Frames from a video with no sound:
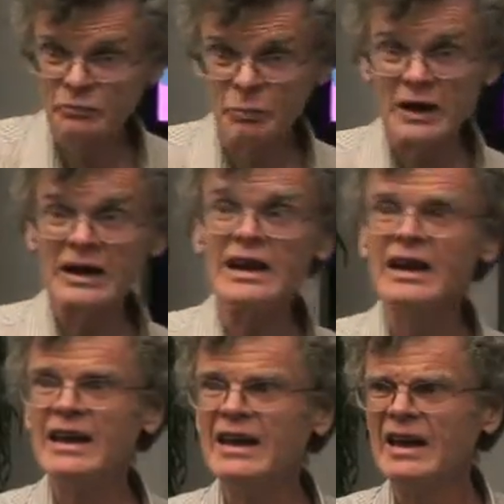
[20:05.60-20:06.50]
his
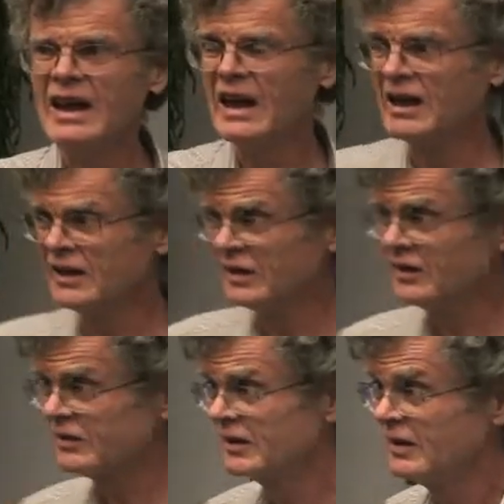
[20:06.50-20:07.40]
body, and
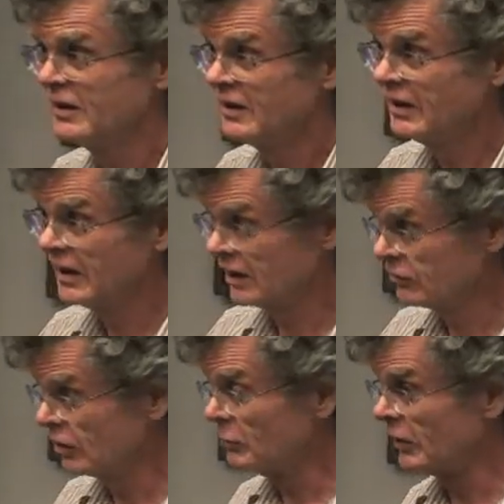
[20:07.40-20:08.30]
his uh,
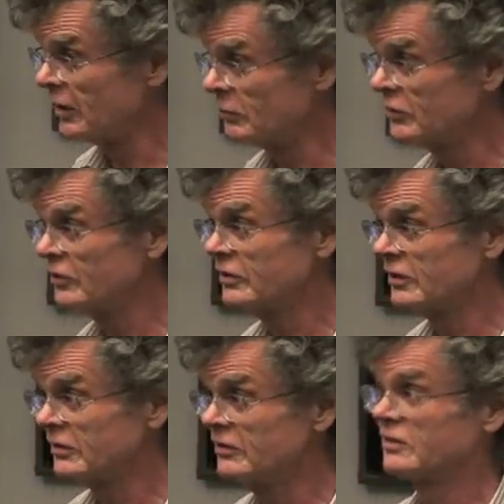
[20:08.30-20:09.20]
germline, which is
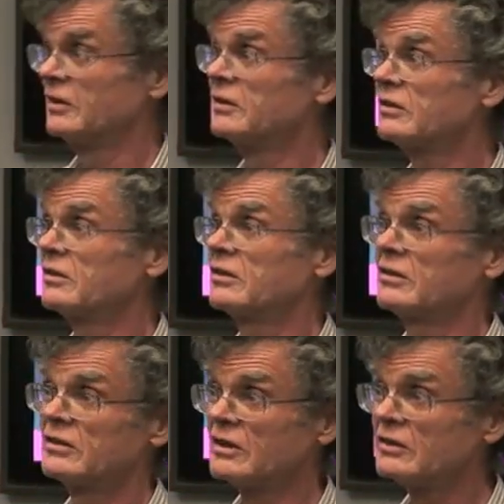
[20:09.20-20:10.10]
his,
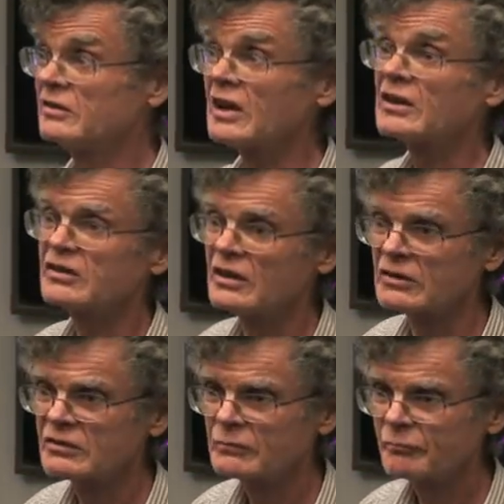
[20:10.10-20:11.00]
his, his sex
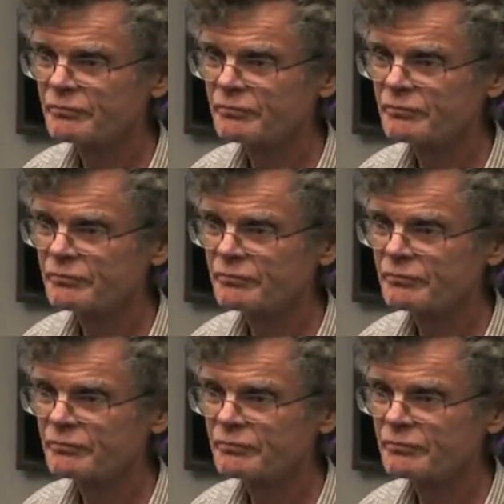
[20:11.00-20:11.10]
cells.